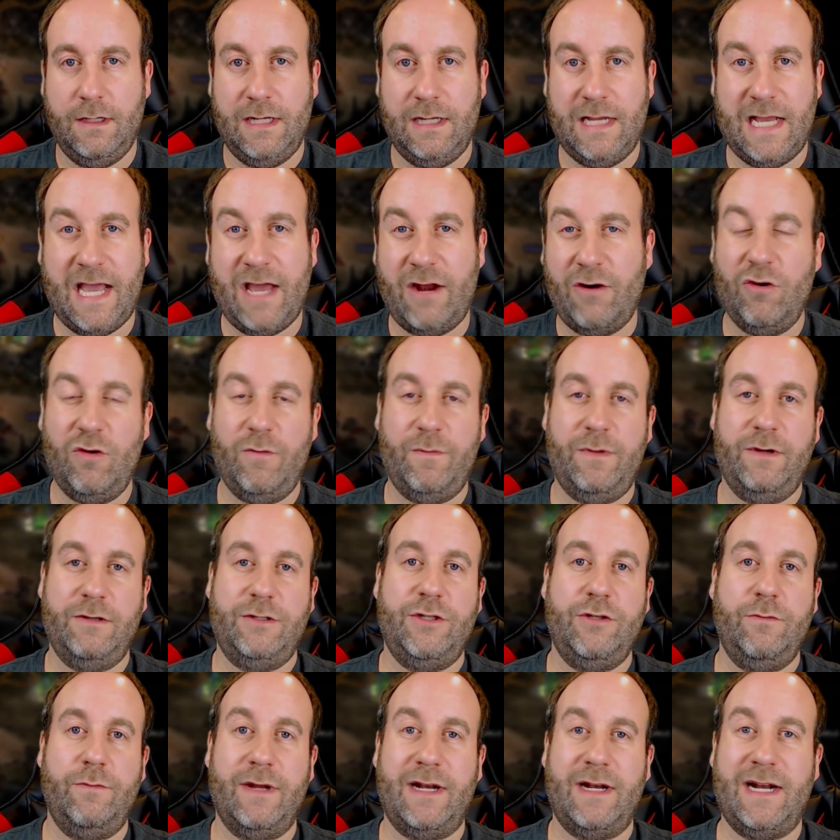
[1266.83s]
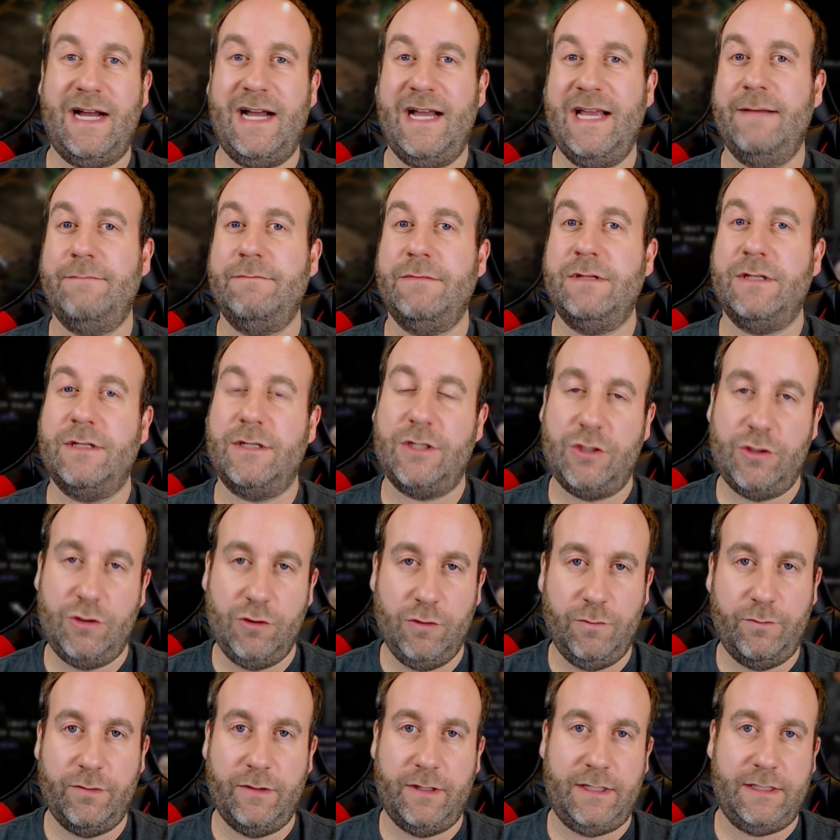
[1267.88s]
I don't know about you, but I am
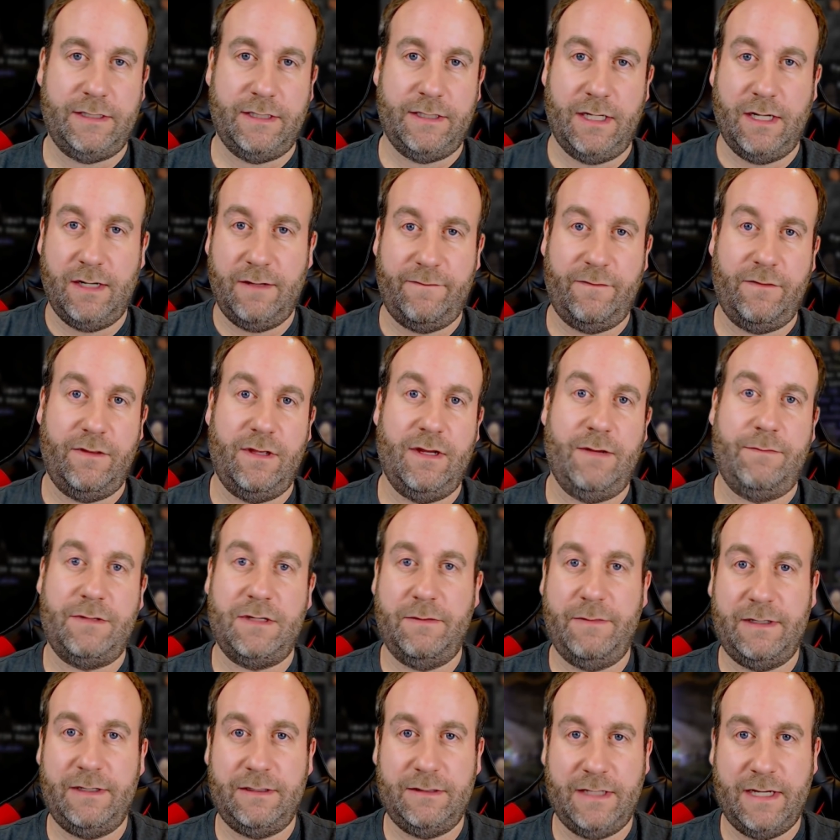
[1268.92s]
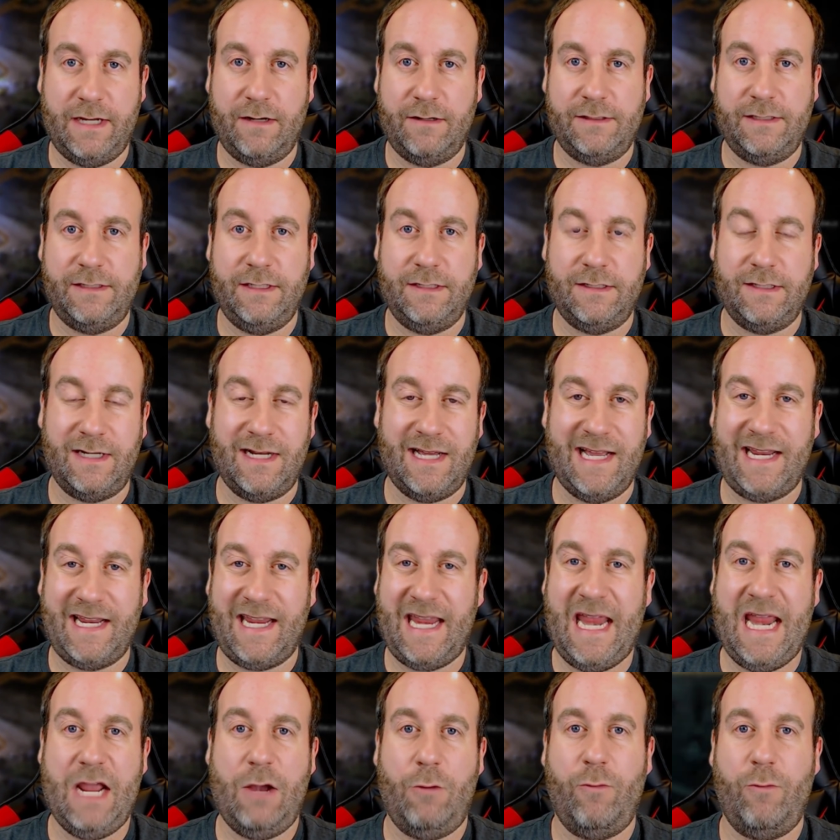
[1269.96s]
super excited for the upcoming ladder season. I
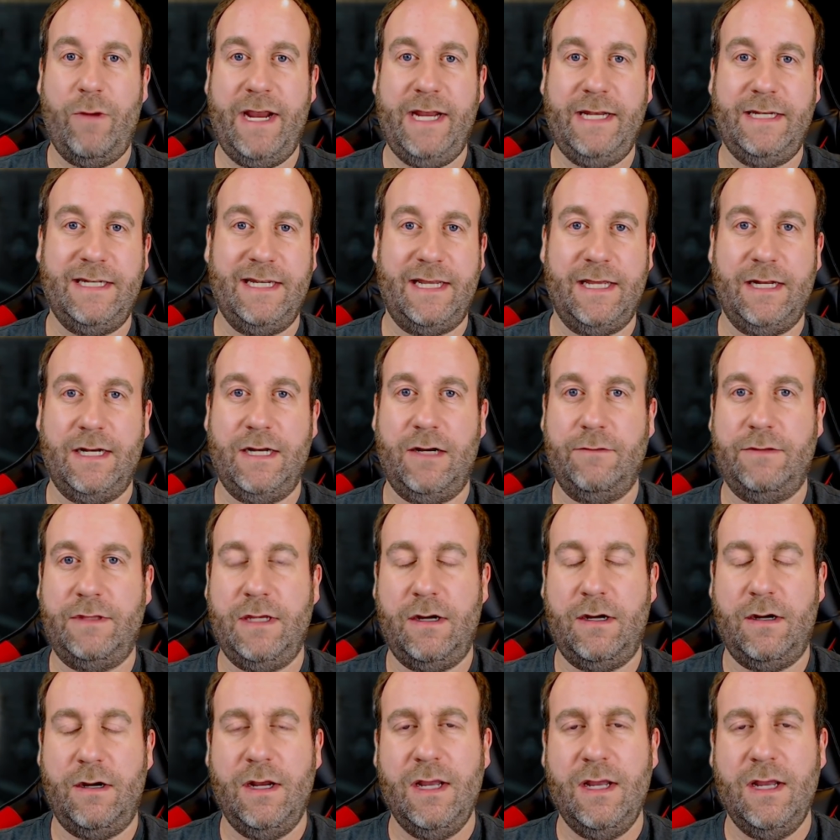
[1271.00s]
can't wait to get out there,